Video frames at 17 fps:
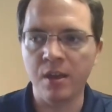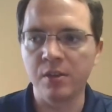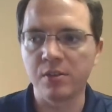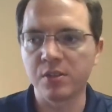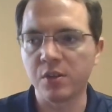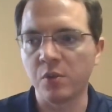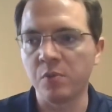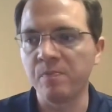
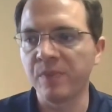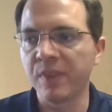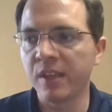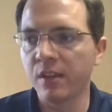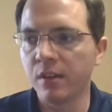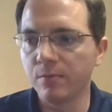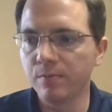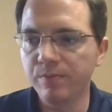So,
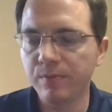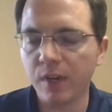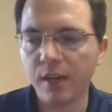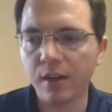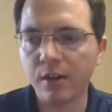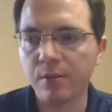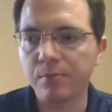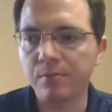
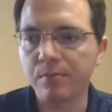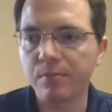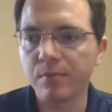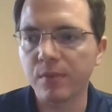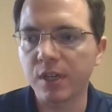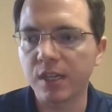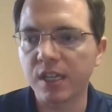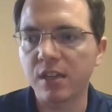
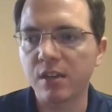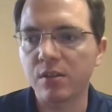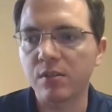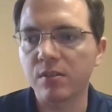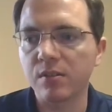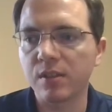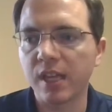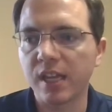
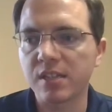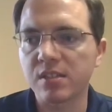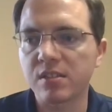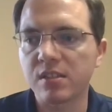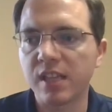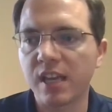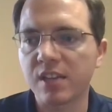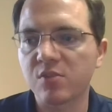again,
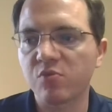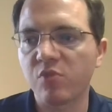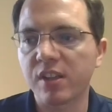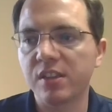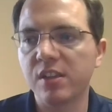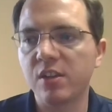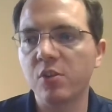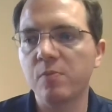that's
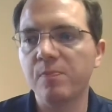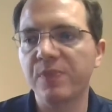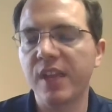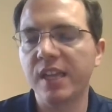right there.